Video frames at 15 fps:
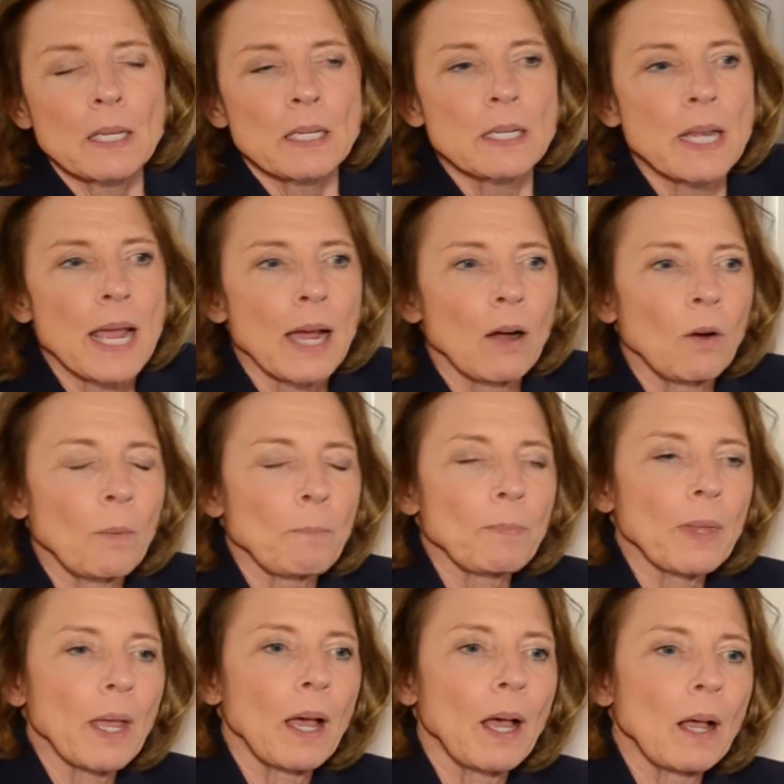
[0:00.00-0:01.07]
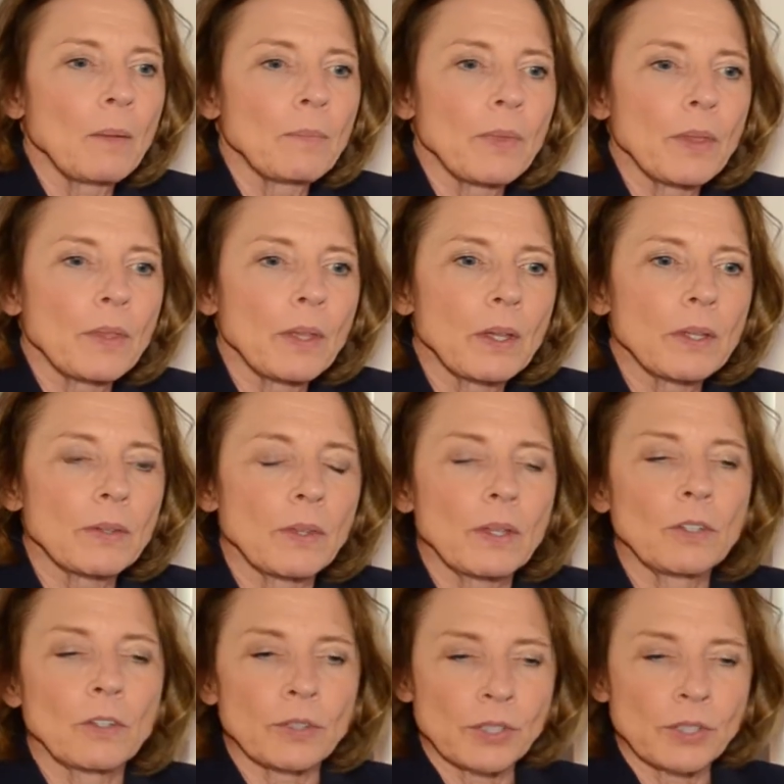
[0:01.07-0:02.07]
Now, you'll